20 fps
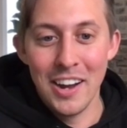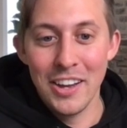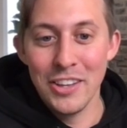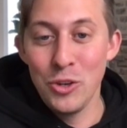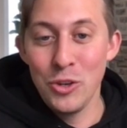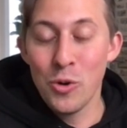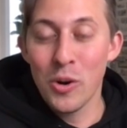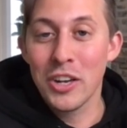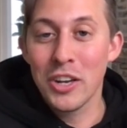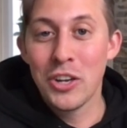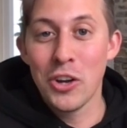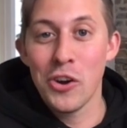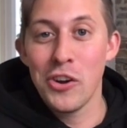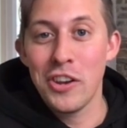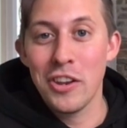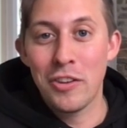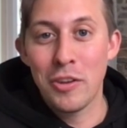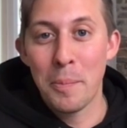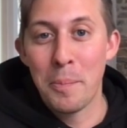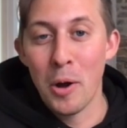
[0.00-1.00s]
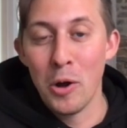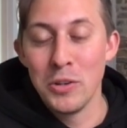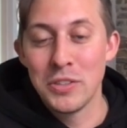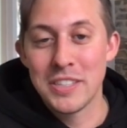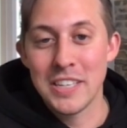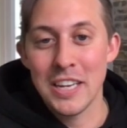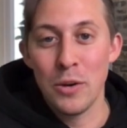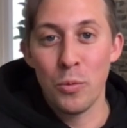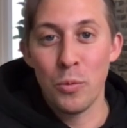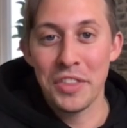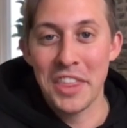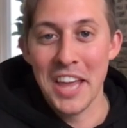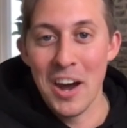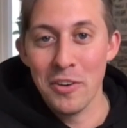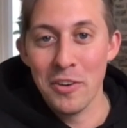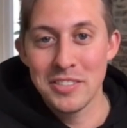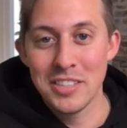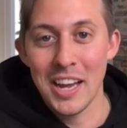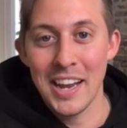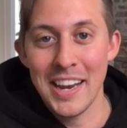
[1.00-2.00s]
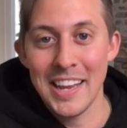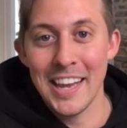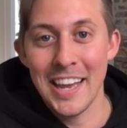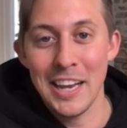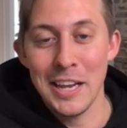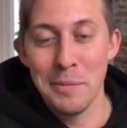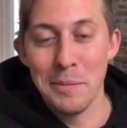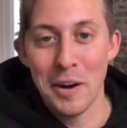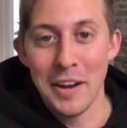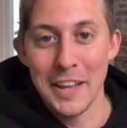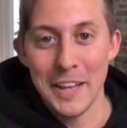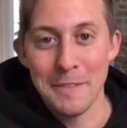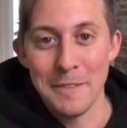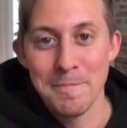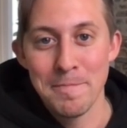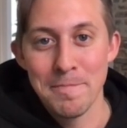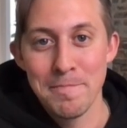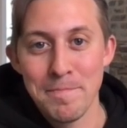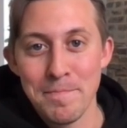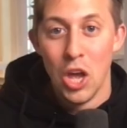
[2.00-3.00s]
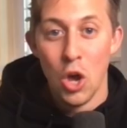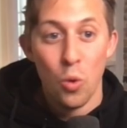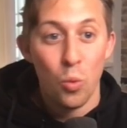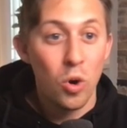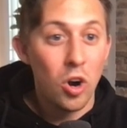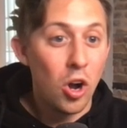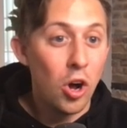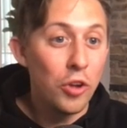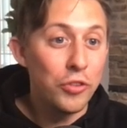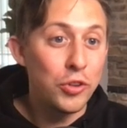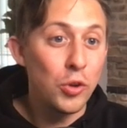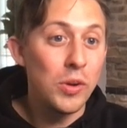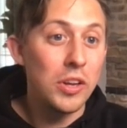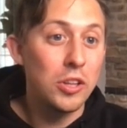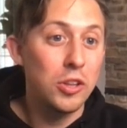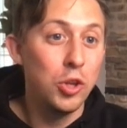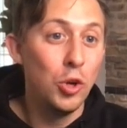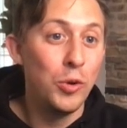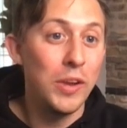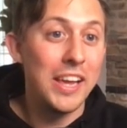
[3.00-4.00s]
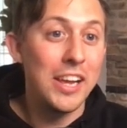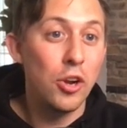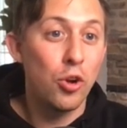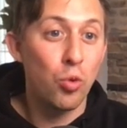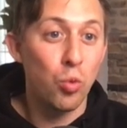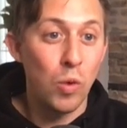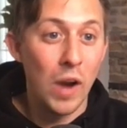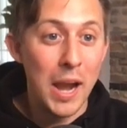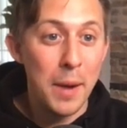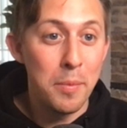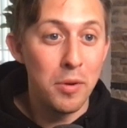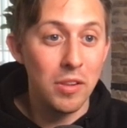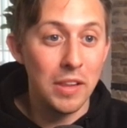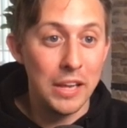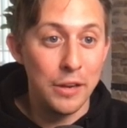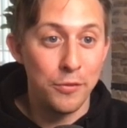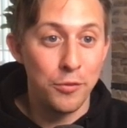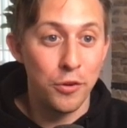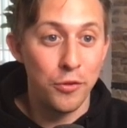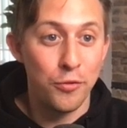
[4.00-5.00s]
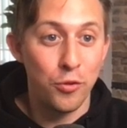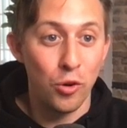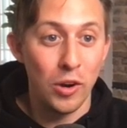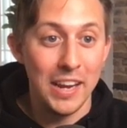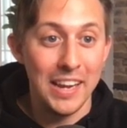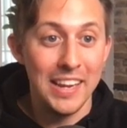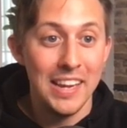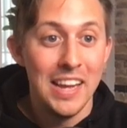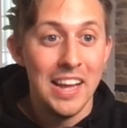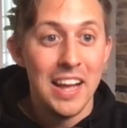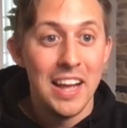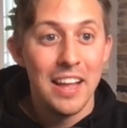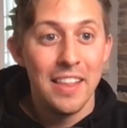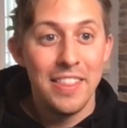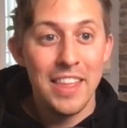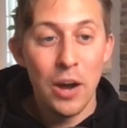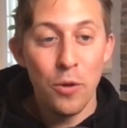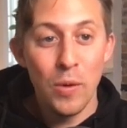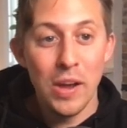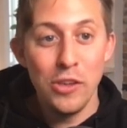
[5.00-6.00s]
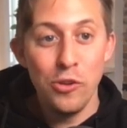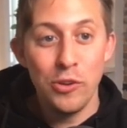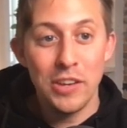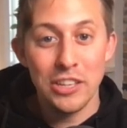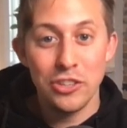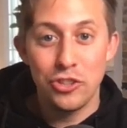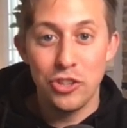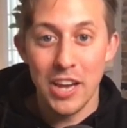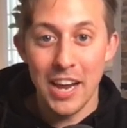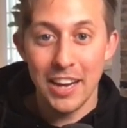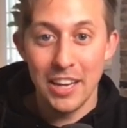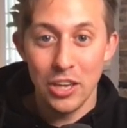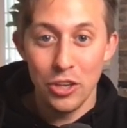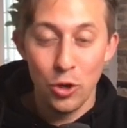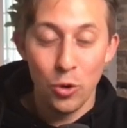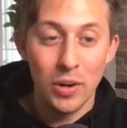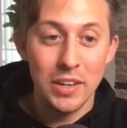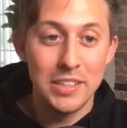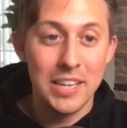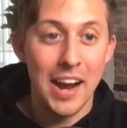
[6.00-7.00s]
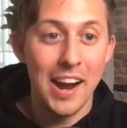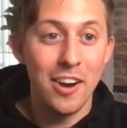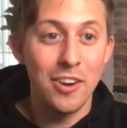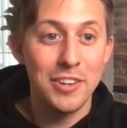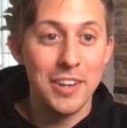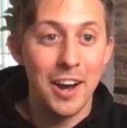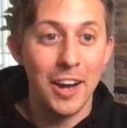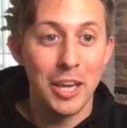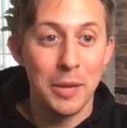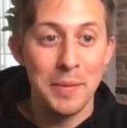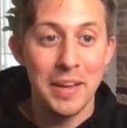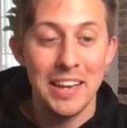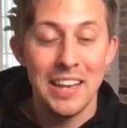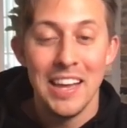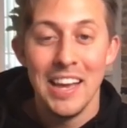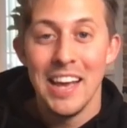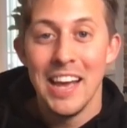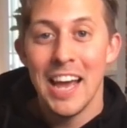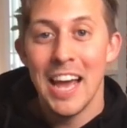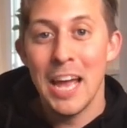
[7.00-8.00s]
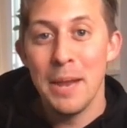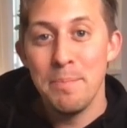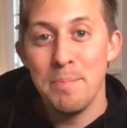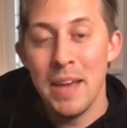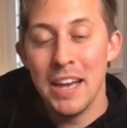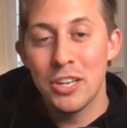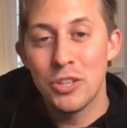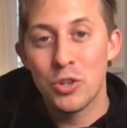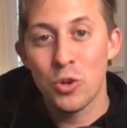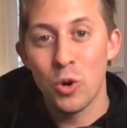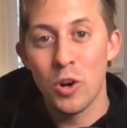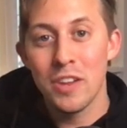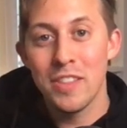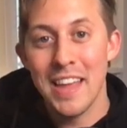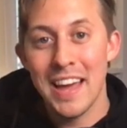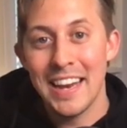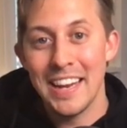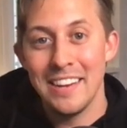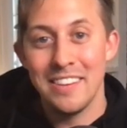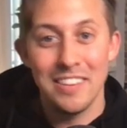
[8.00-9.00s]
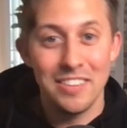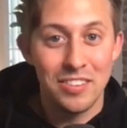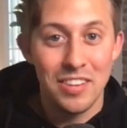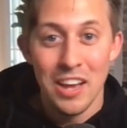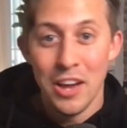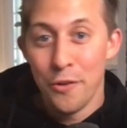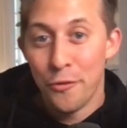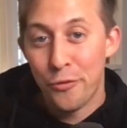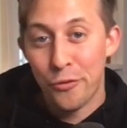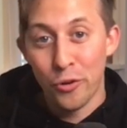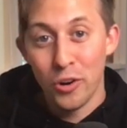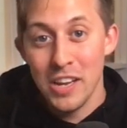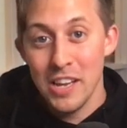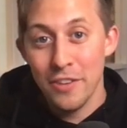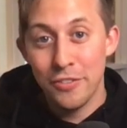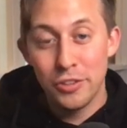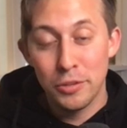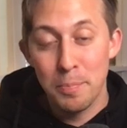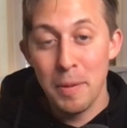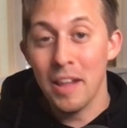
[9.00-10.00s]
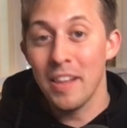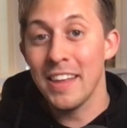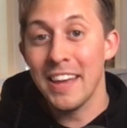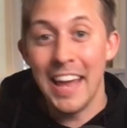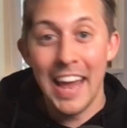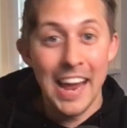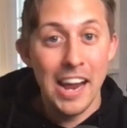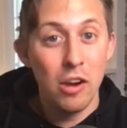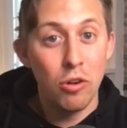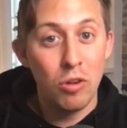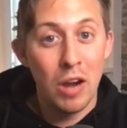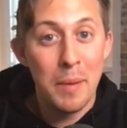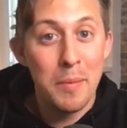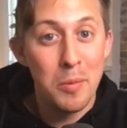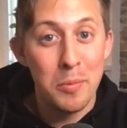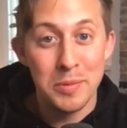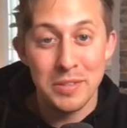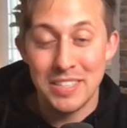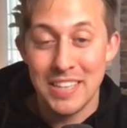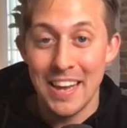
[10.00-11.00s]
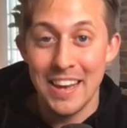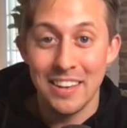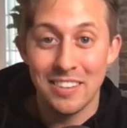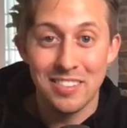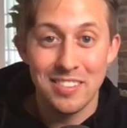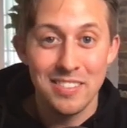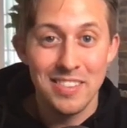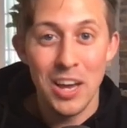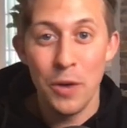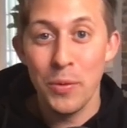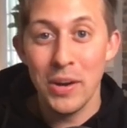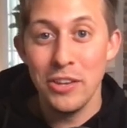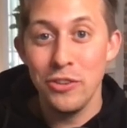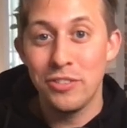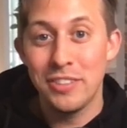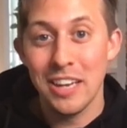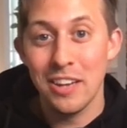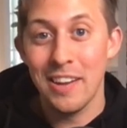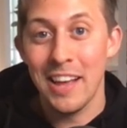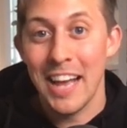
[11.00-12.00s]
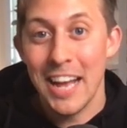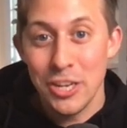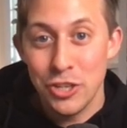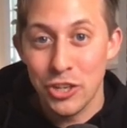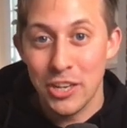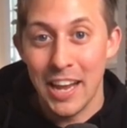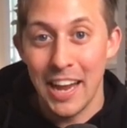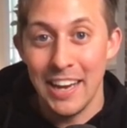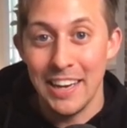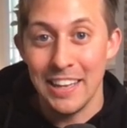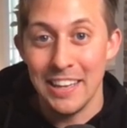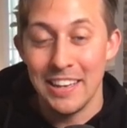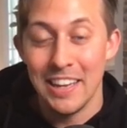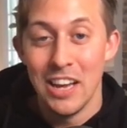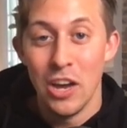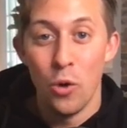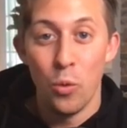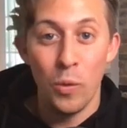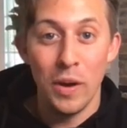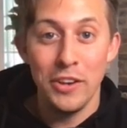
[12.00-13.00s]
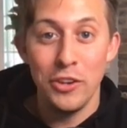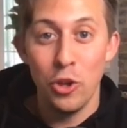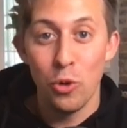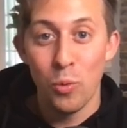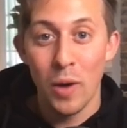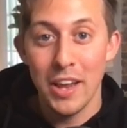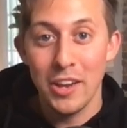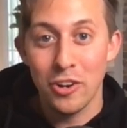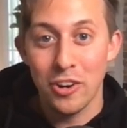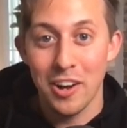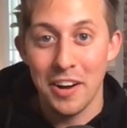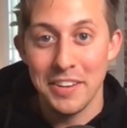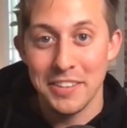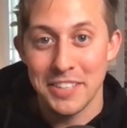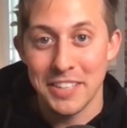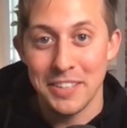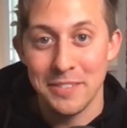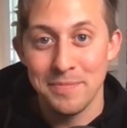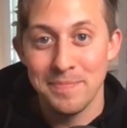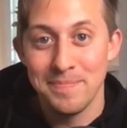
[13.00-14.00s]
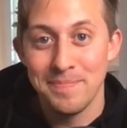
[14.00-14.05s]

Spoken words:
You are good to post it without citing anybody. We're also including Grammarly for free. That way you can check your entire document and make sure that it is free of spelling and grammar mistakes. That way you sound educated when you write your content.